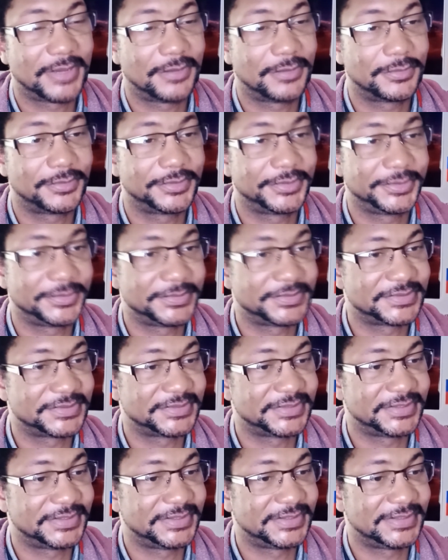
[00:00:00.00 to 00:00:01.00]

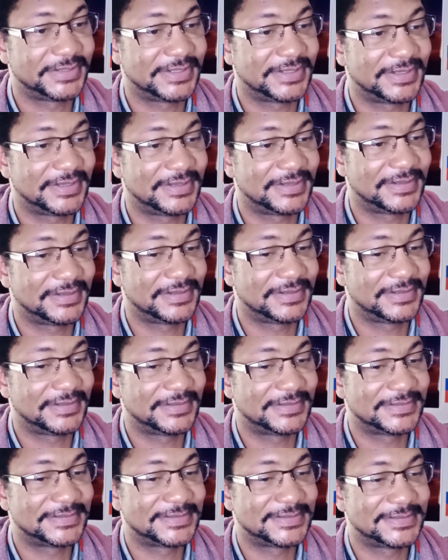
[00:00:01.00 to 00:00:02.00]
usually
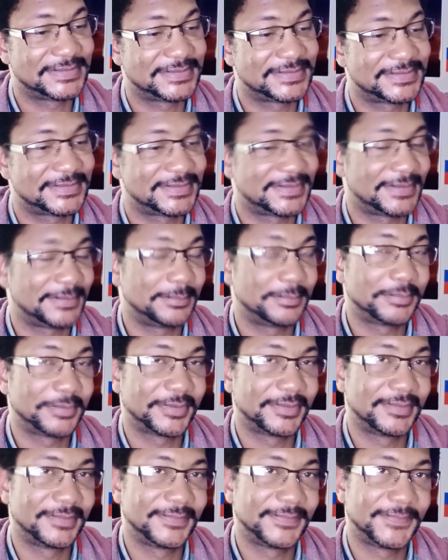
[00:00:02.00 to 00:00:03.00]
simp
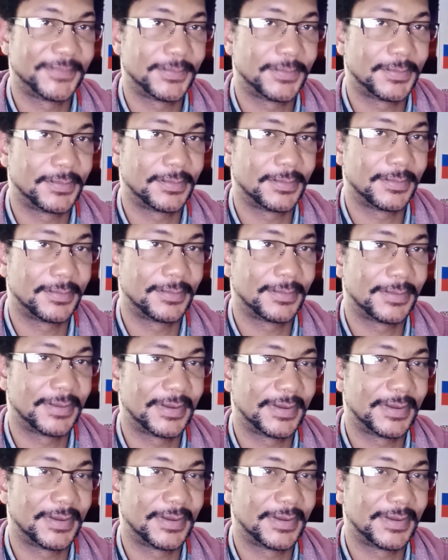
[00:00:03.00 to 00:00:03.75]
for